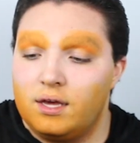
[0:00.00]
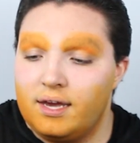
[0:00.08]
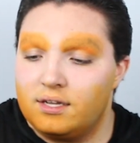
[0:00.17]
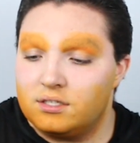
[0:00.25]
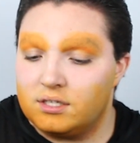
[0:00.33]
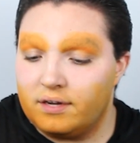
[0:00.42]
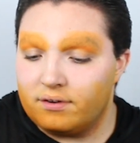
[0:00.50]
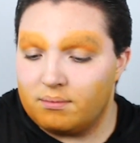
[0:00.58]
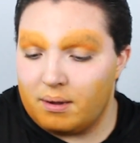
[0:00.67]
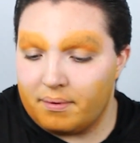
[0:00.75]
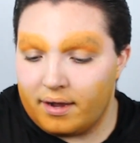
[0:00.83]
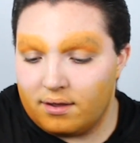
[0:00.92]
And to cover up
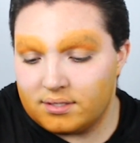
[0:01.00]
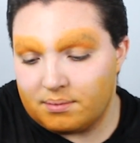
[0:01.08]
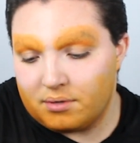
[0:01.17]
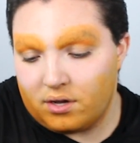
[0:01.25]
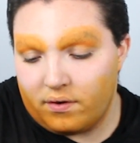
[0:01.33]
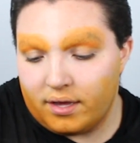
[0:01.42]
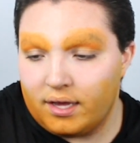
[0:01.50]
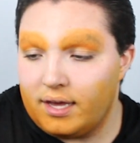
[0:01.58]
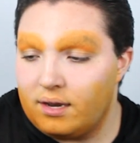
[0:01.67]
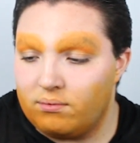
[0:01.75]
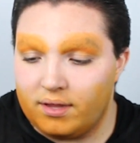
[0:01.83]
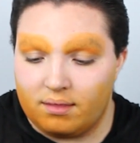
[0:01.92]
my brows, I'm going
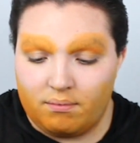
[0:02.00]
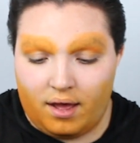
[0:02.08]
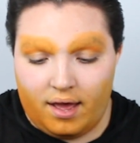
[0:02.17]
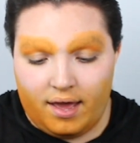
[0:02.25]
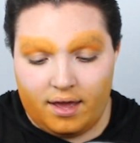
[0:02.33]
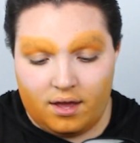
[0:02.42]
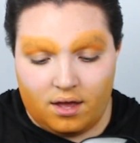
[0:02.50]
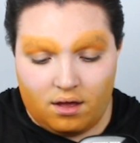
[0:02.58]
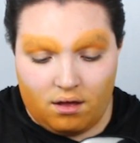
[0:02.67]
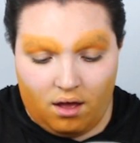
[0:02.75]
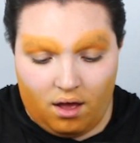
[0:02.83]
in with my